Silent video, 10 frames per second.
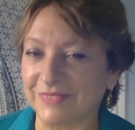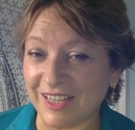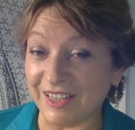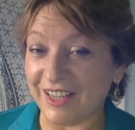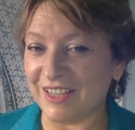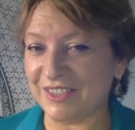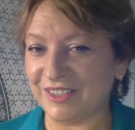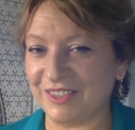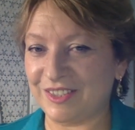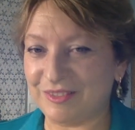And the
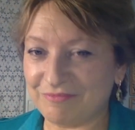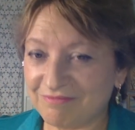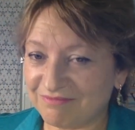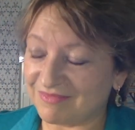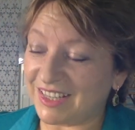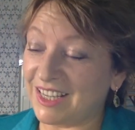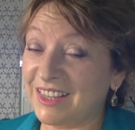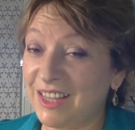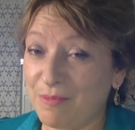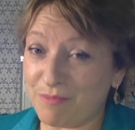answer is,
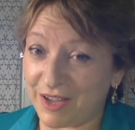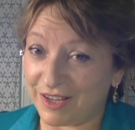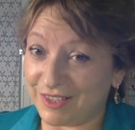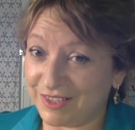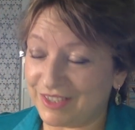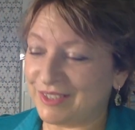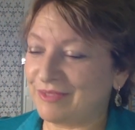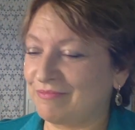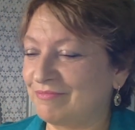it depends.